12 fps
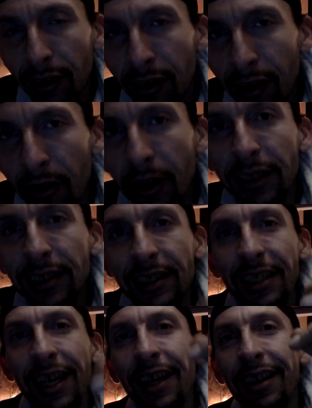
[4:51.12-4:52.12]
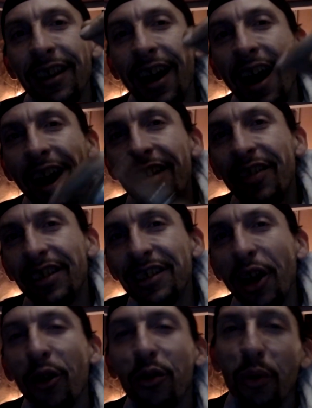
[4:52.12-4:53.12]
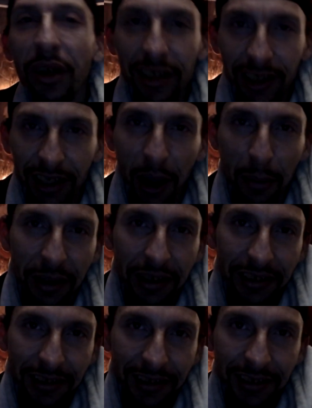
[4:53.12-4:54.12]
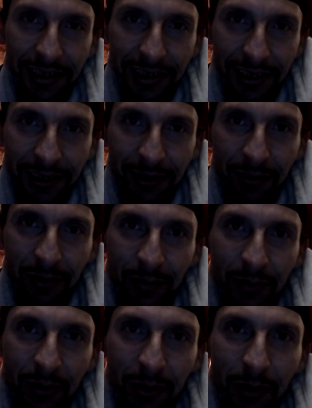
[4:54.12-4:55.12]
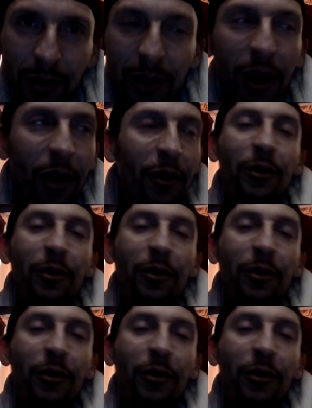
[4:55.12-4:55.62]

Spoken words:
Thus saith I, the Southwest Shaman. Yo.